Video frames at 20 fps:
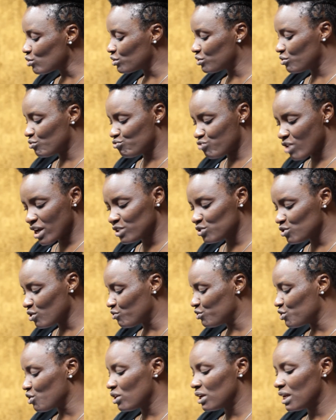or the rest
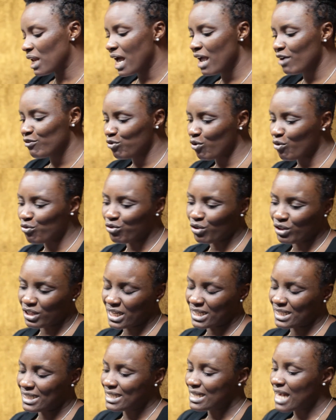of your life or for the
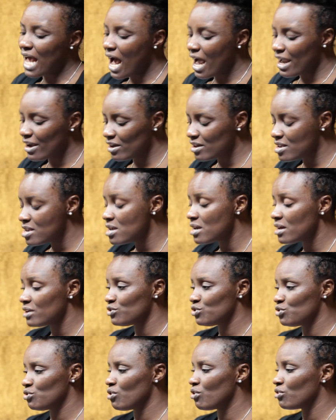entire
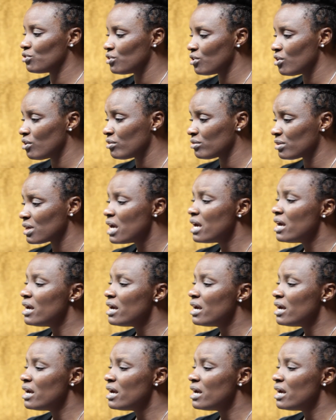years you're on earth,